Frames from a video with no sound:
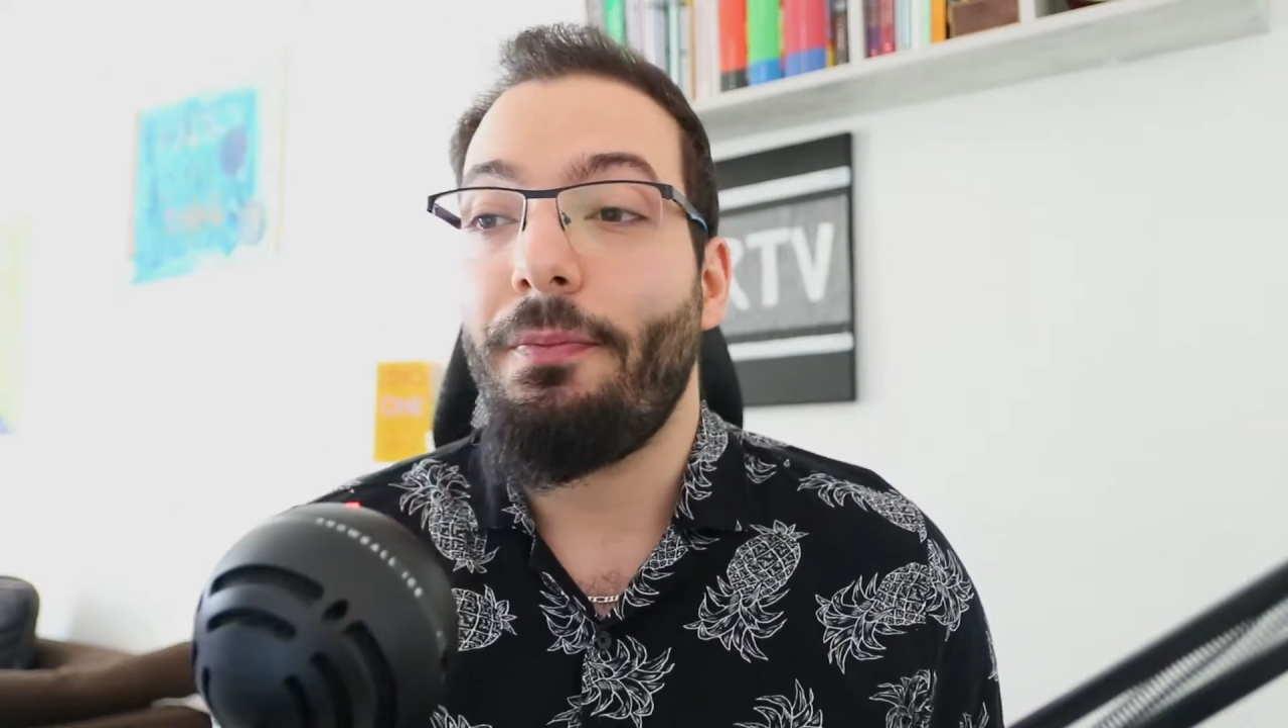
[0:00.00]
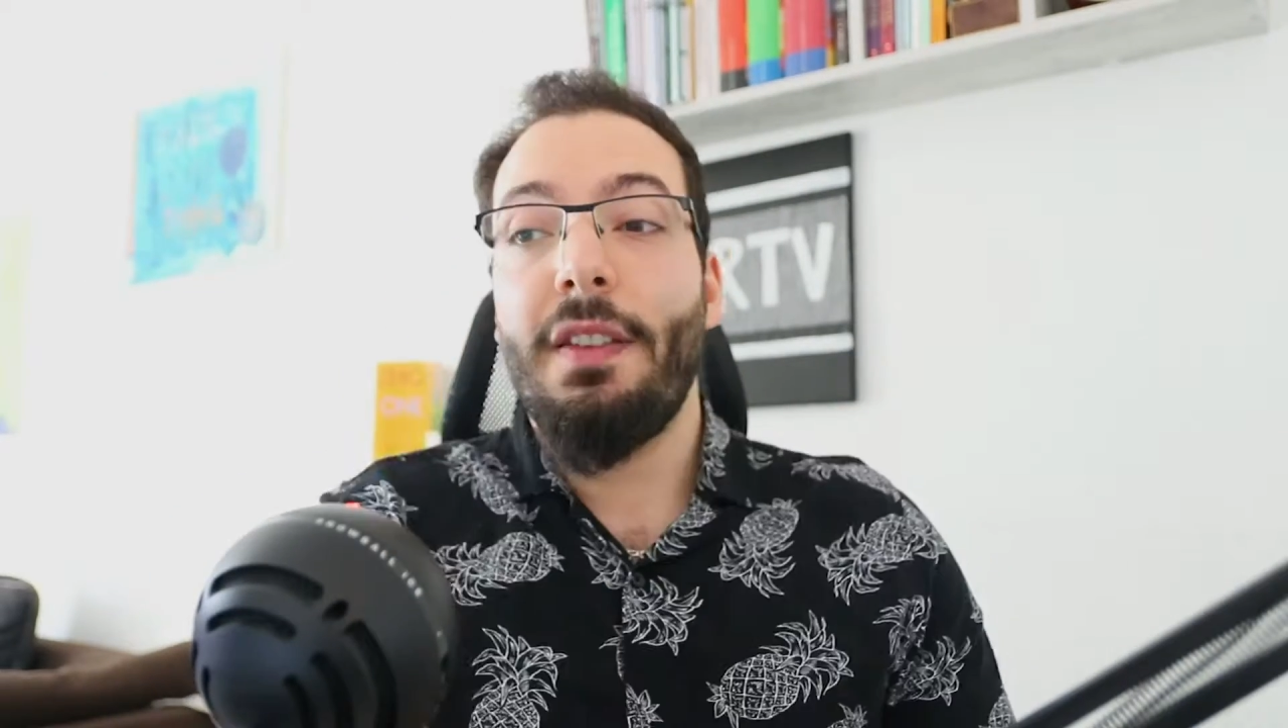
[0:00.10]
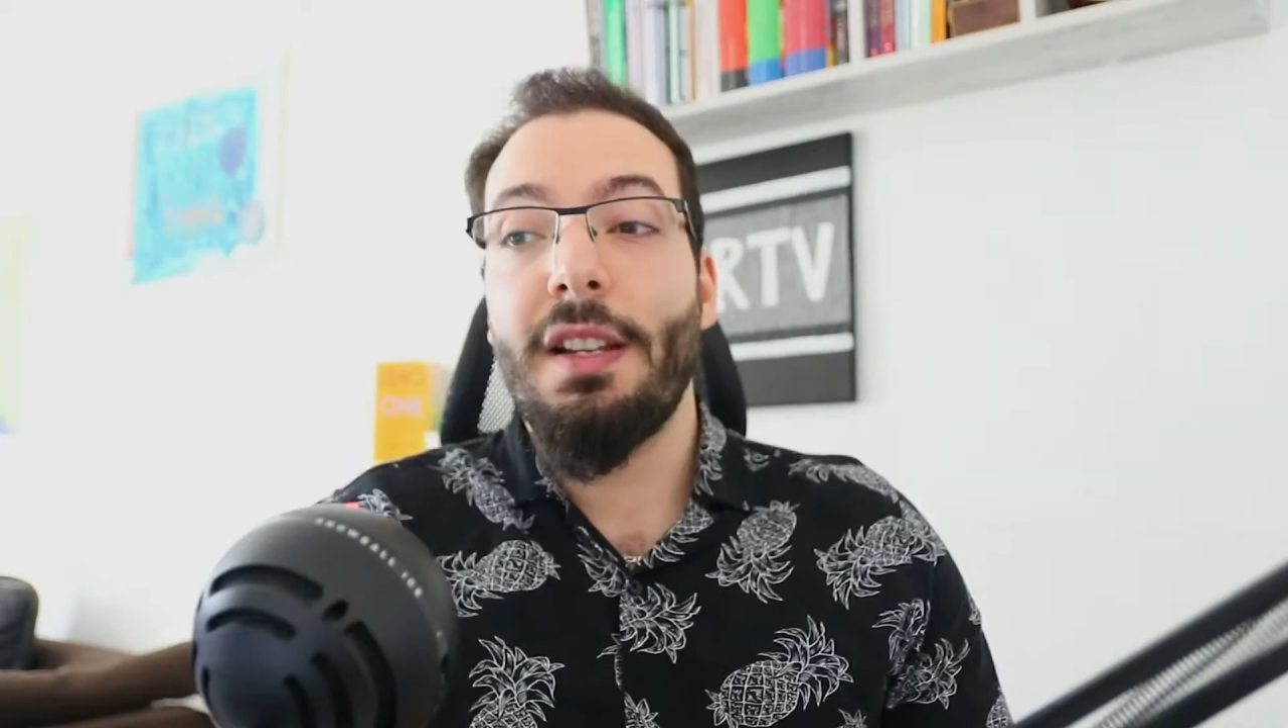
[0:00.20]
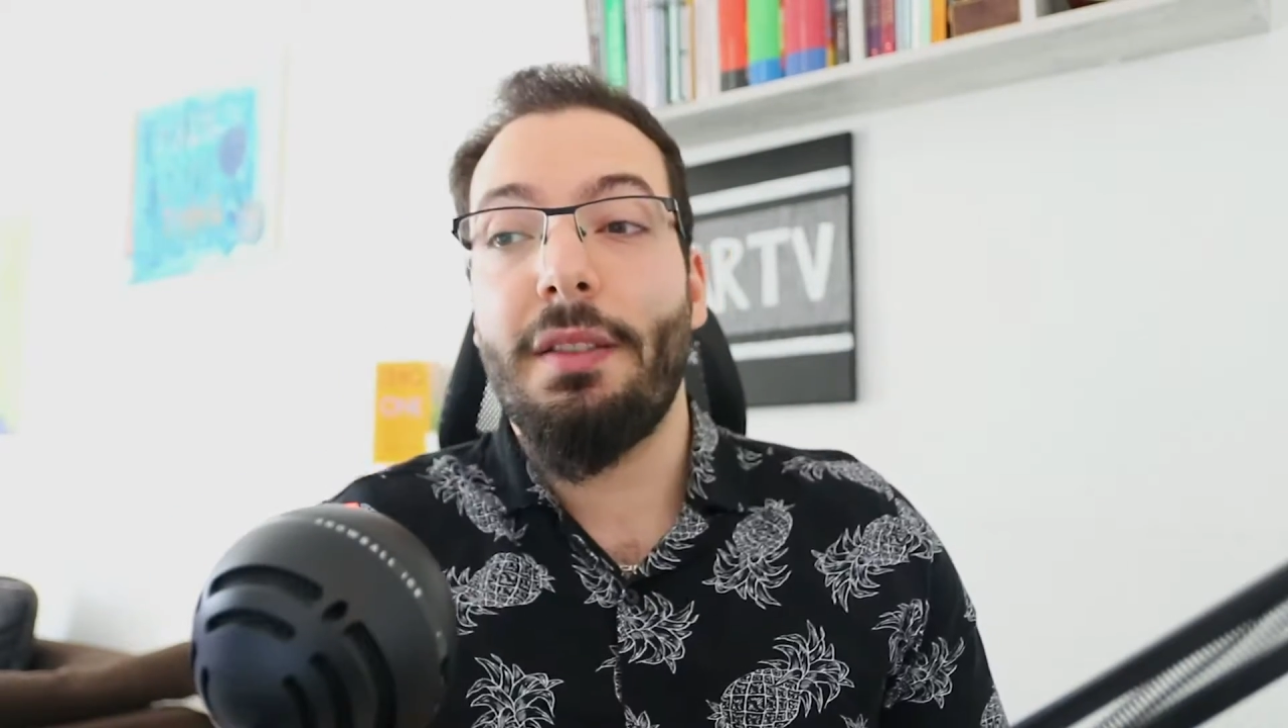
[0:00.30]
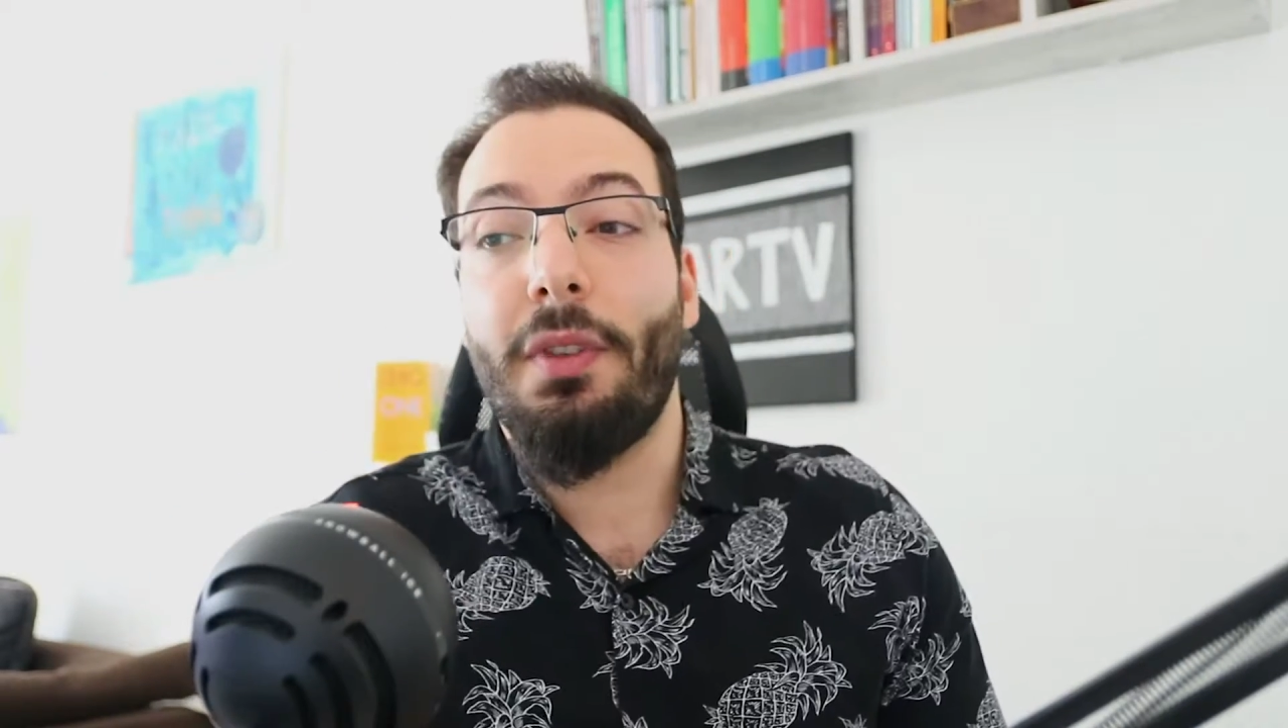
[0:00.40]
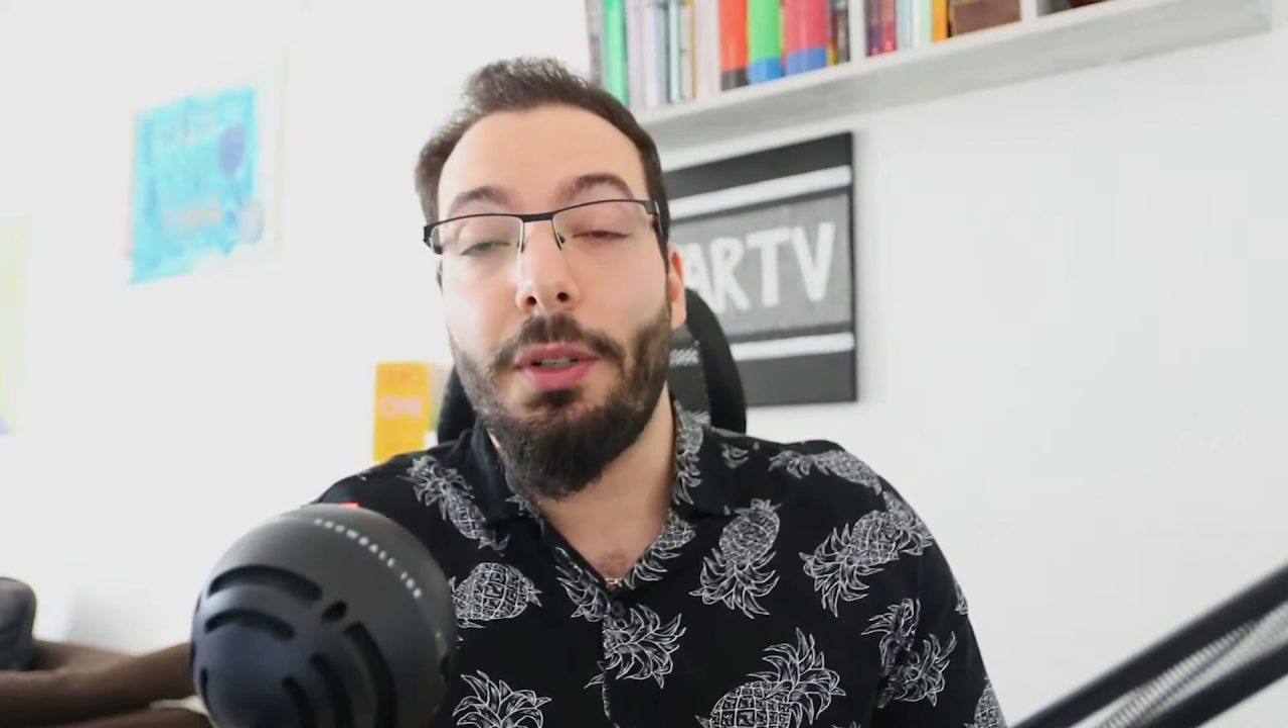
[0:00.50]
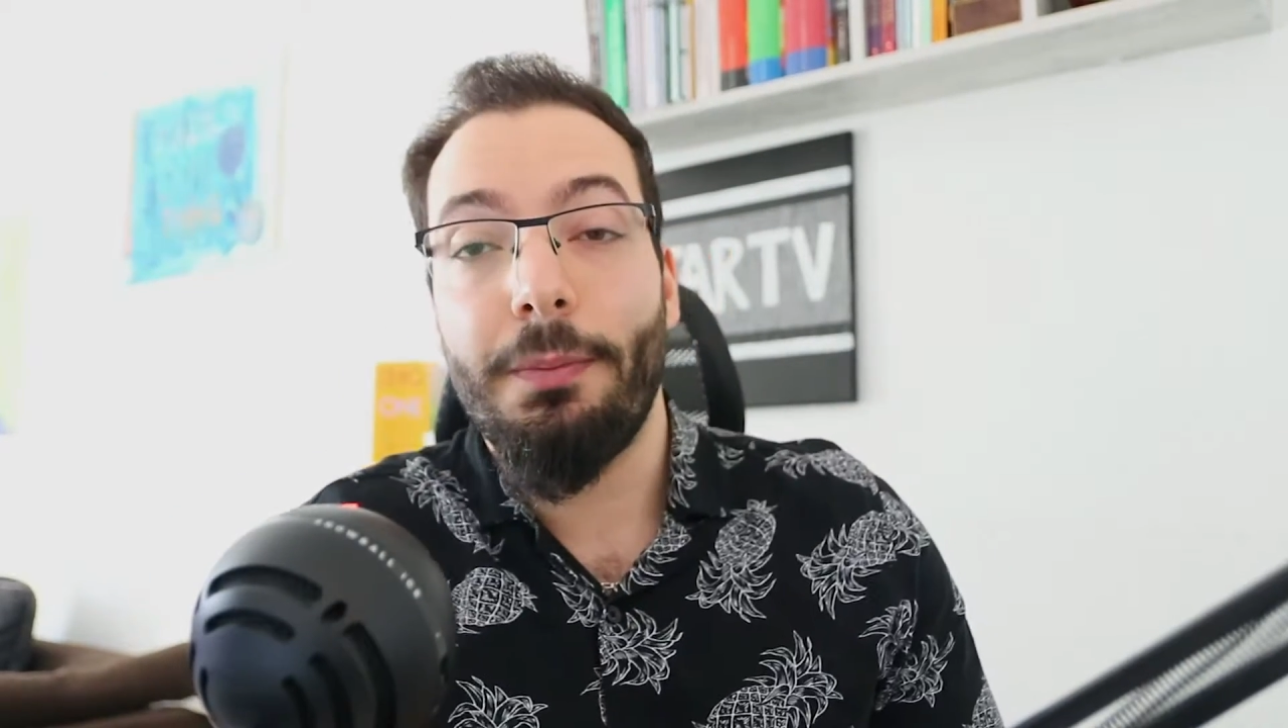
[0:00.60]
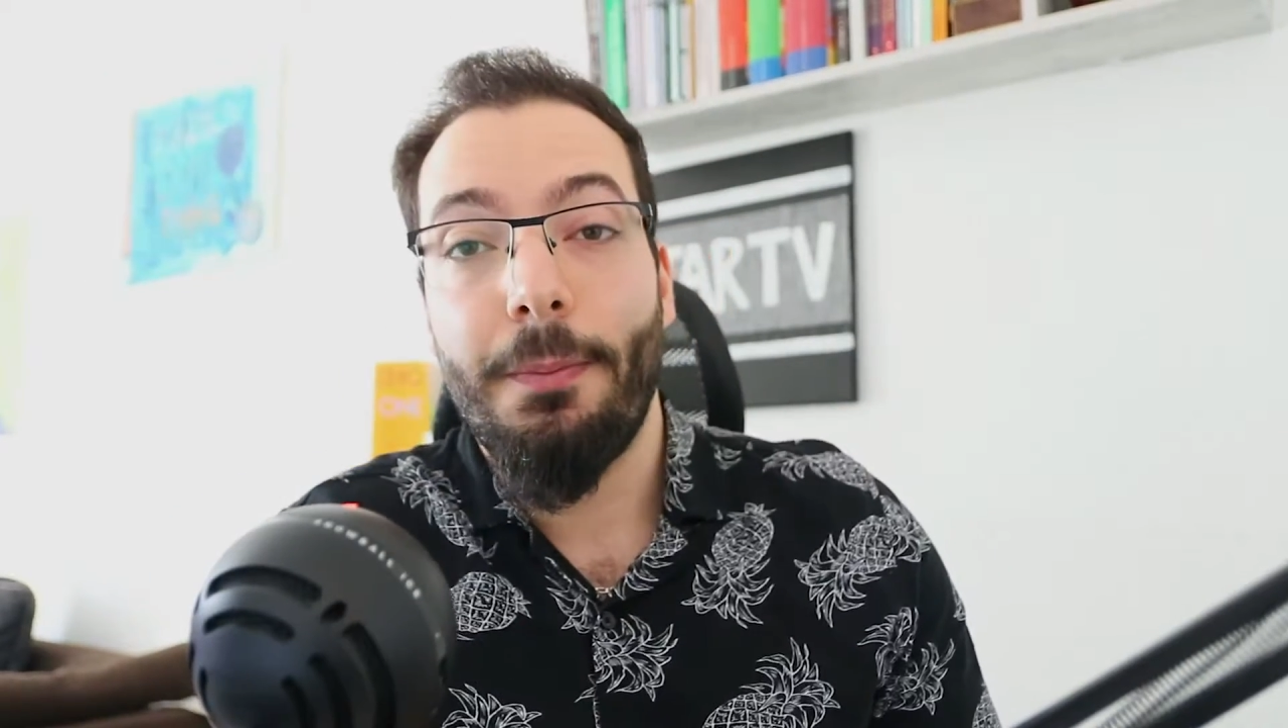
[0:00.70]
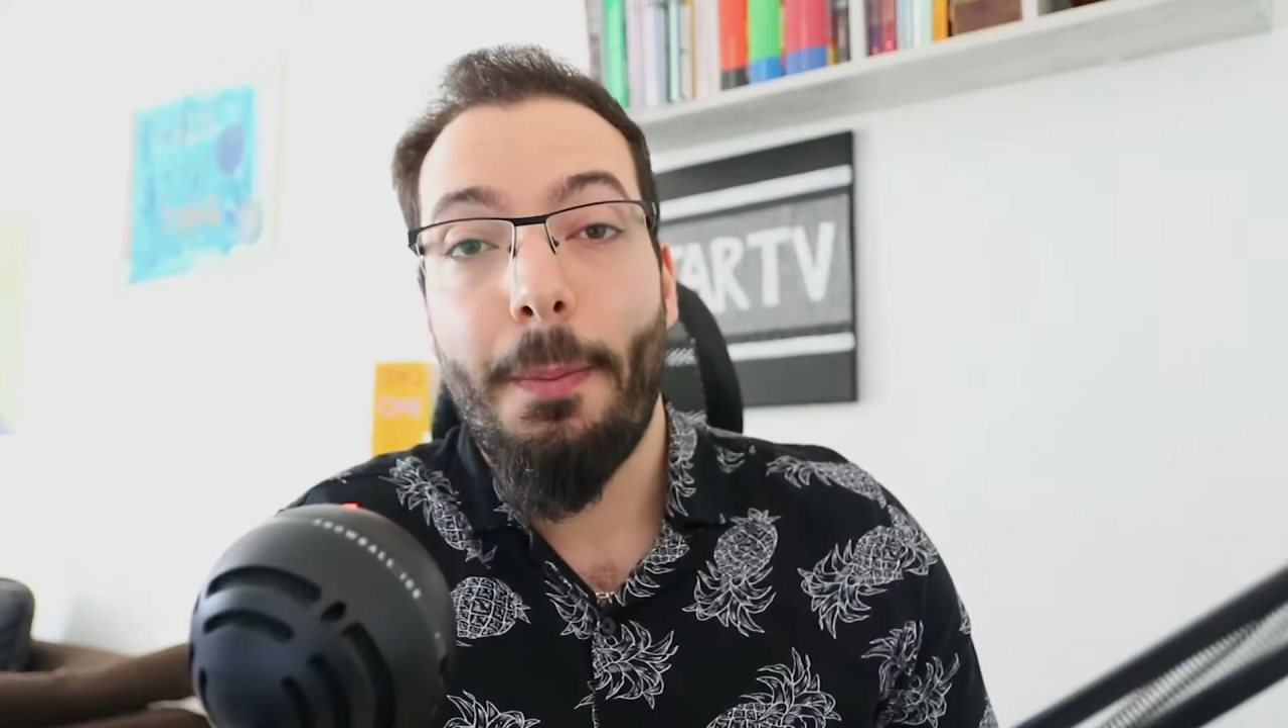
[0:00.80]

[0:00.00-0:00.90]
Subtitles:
First of all,